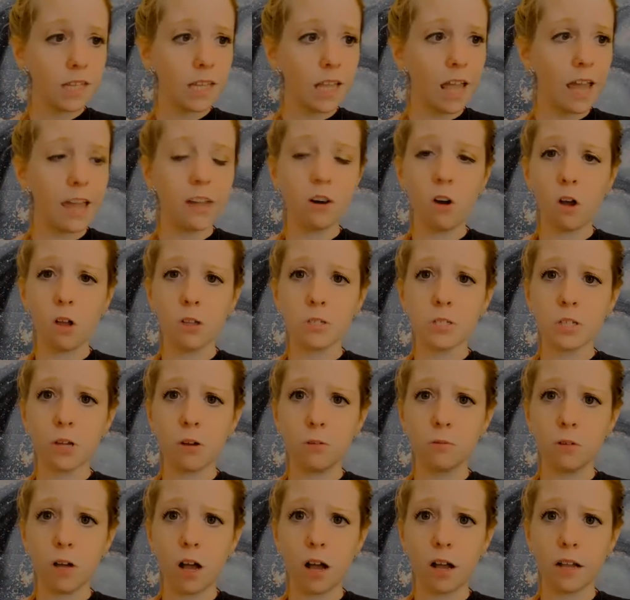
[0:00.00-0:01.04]
and
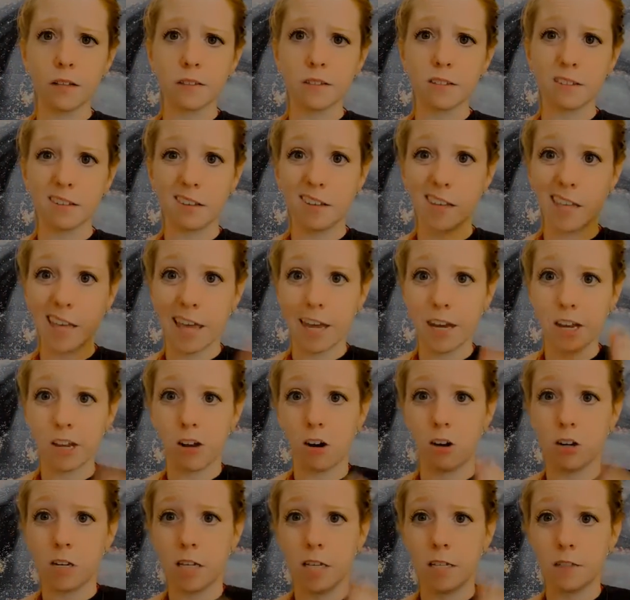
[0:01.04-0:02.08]
also not getting
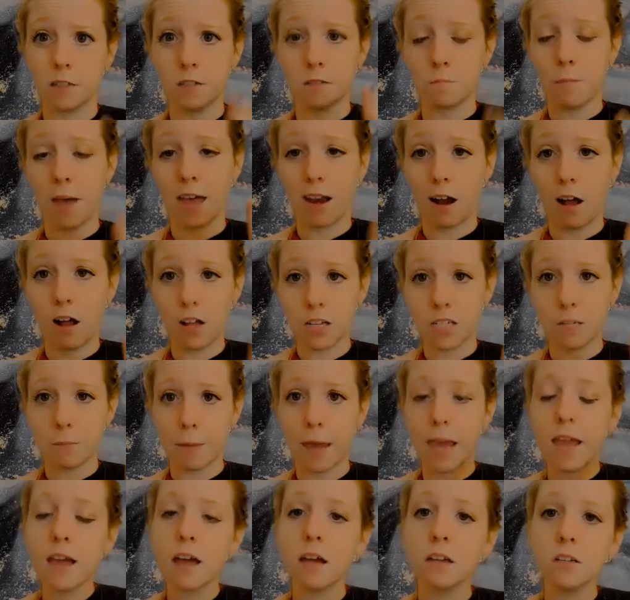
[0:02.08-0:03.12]
our needs met on
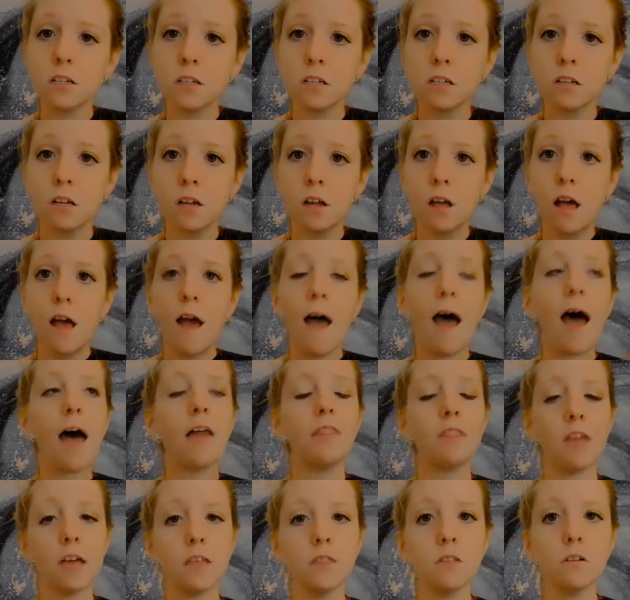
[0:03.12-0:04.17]
demand.
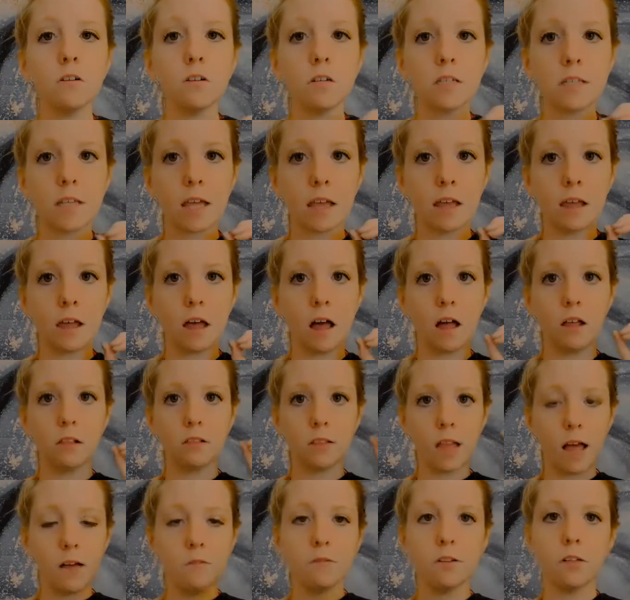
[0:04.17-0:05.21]
And then there is a
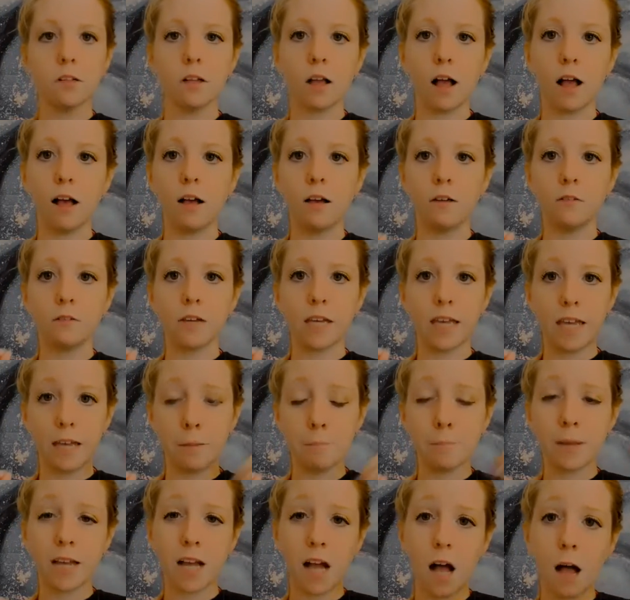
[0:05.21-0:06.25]
level of
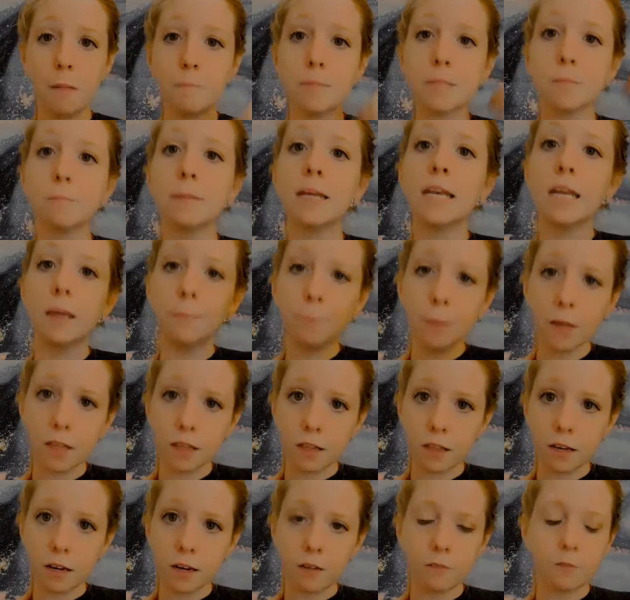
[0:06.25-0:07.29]
it becomes
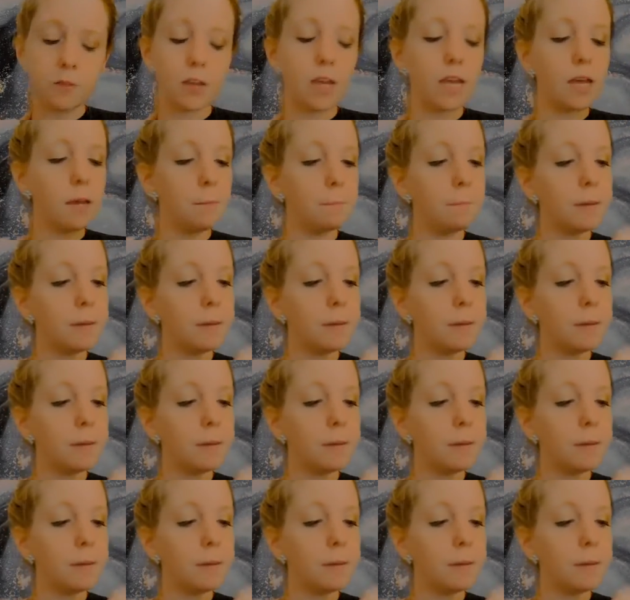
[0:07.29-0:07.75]
manipulative. It